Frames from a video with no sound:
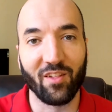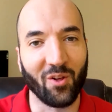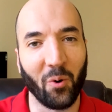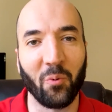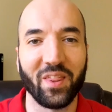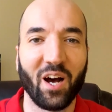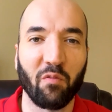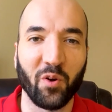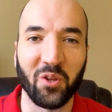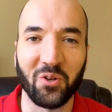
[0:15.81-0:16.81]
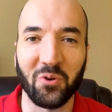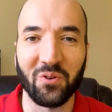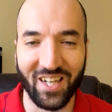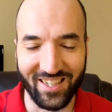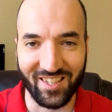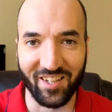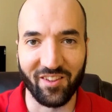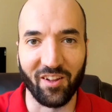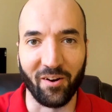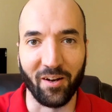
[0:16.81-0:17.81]
So without further ado, let's
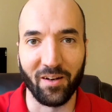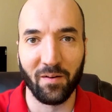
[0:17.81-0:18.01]
get started.